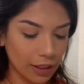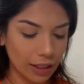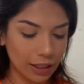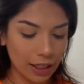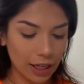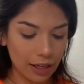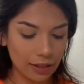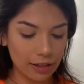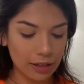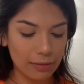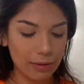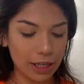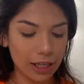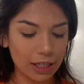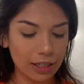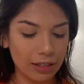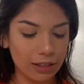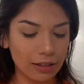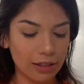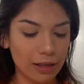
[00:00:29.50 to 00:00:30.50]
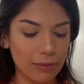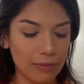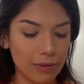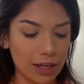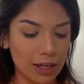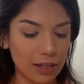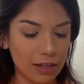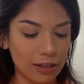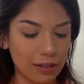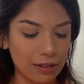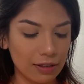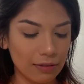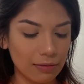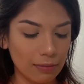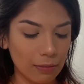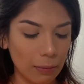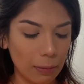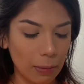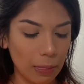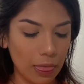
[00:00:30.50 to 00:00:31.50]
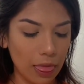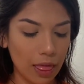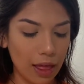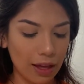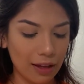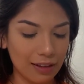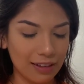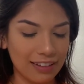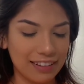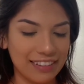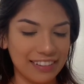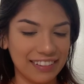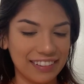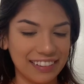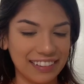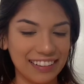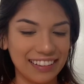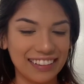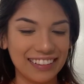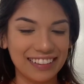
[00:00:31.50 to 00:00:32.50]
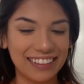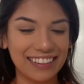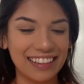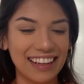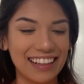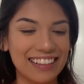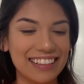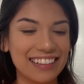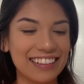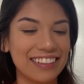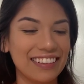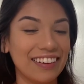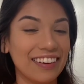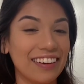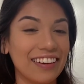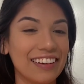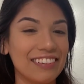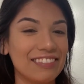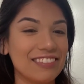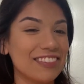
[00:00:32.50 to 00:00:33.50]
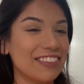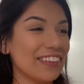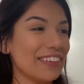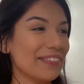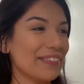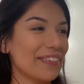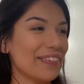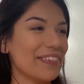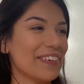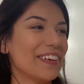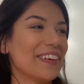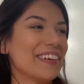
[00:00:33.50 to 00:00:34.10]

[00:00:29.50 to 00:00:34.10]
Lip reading: Yeah, they make blah. Dude, I should not have drank before